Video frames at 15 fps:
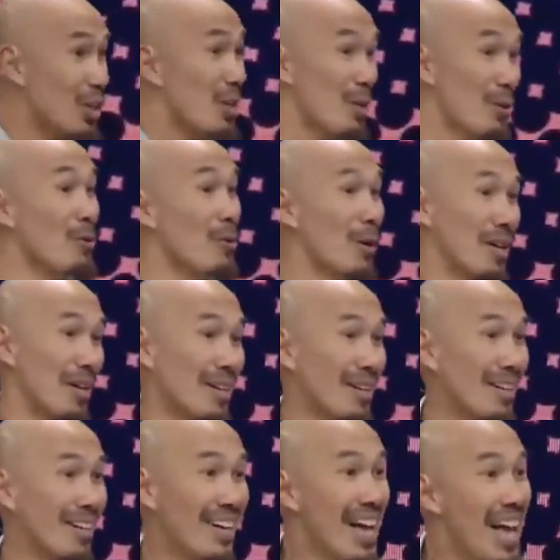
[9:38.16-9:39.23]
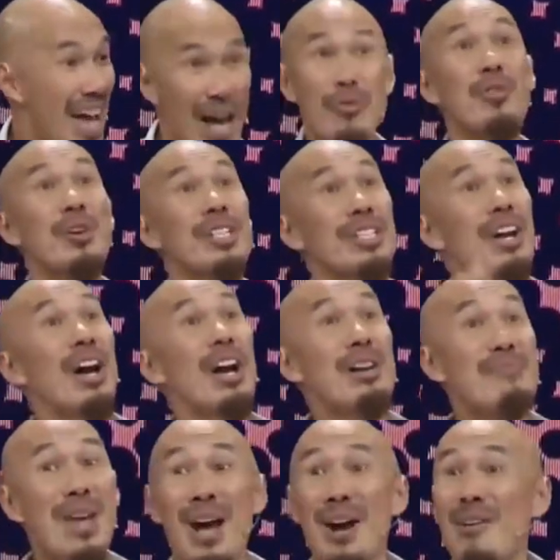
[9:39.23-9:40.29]
you? Every
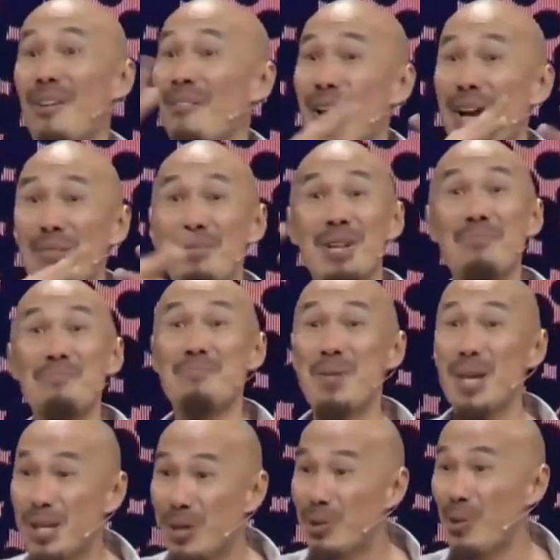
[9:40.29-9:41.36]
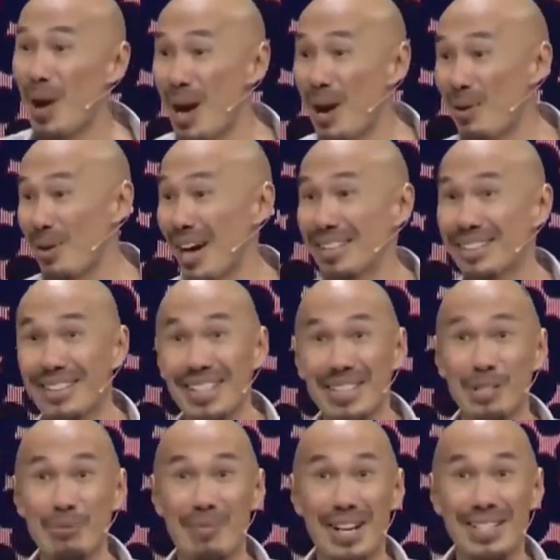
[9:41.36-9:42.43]
time now, when I'm in a big crowd, I
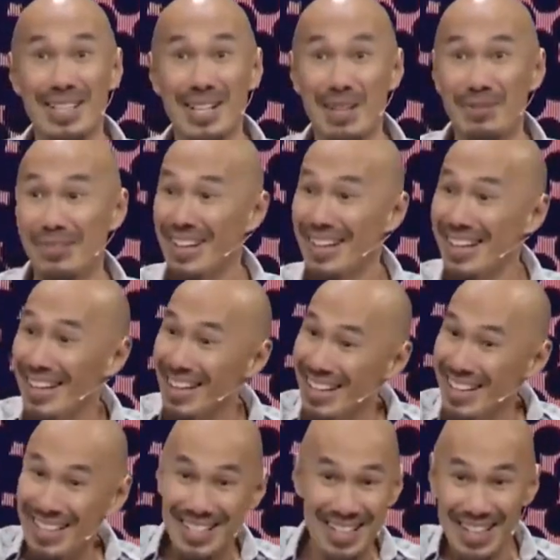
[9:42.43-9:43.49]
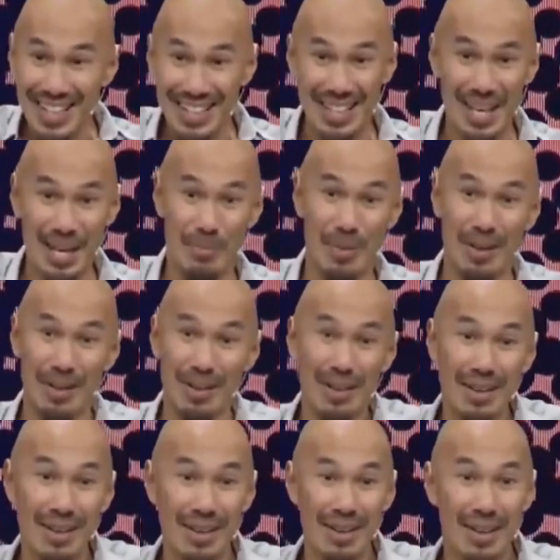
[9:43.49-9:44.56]
think to myself, is it in them?
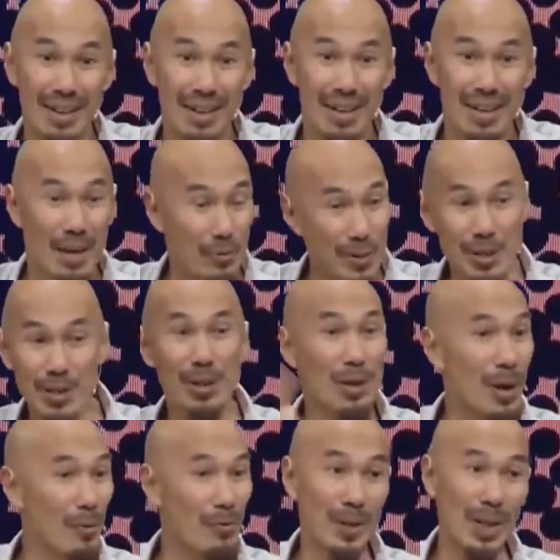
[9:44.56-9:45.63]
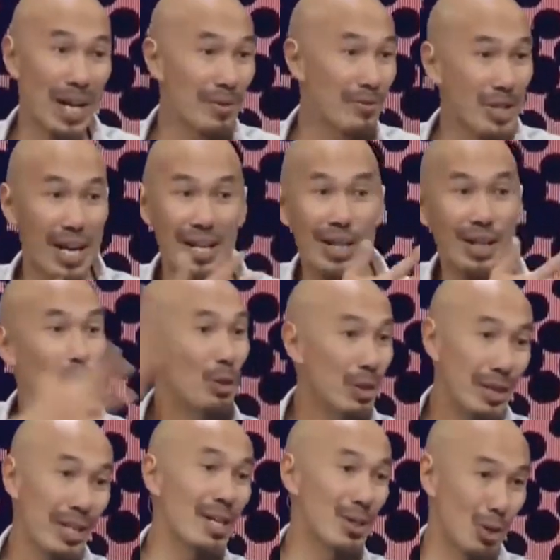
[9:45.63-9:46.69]
If we took off the life jacket,
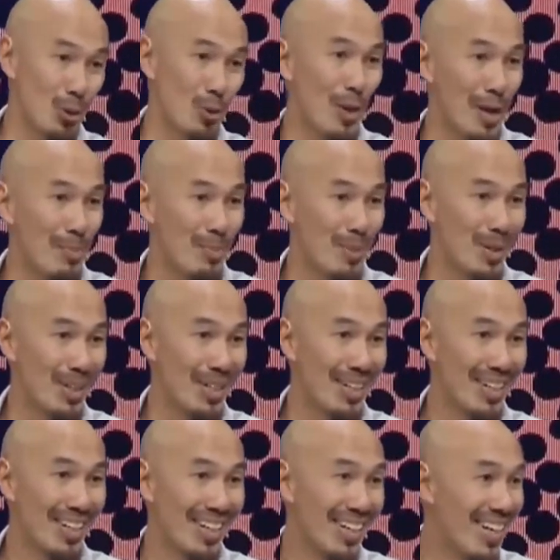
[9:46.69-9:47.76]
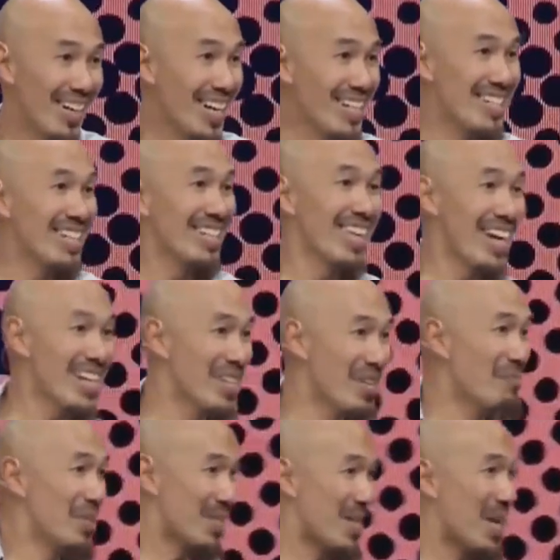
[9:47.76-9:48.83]
could they swim? Is it they
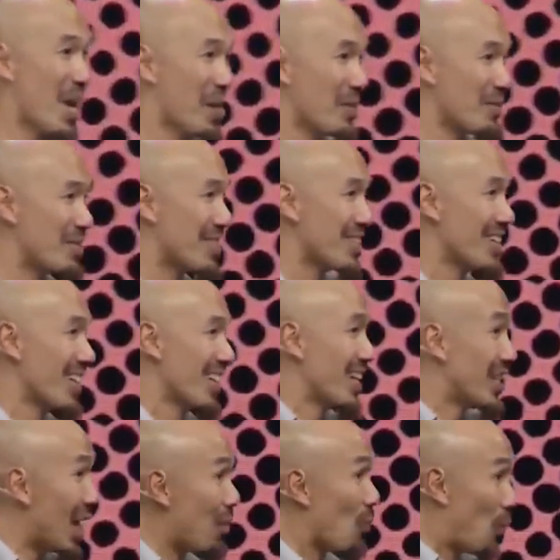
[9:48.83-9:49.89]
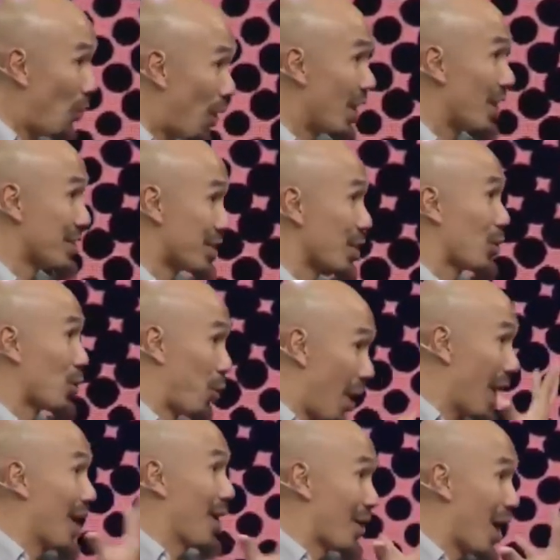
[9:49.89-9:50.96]
themselves that want to
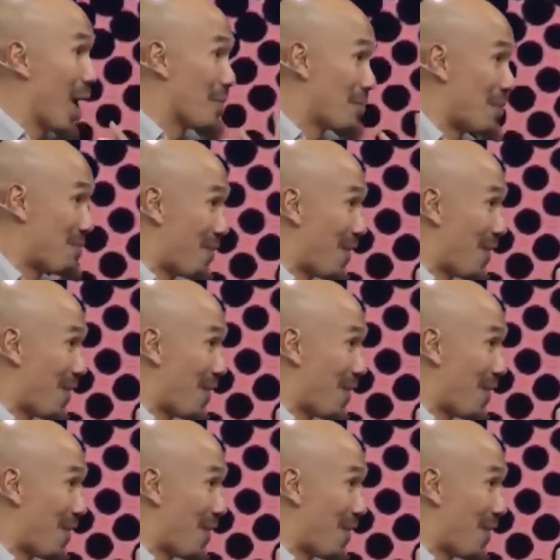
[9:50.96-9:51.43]
cry out, Abba,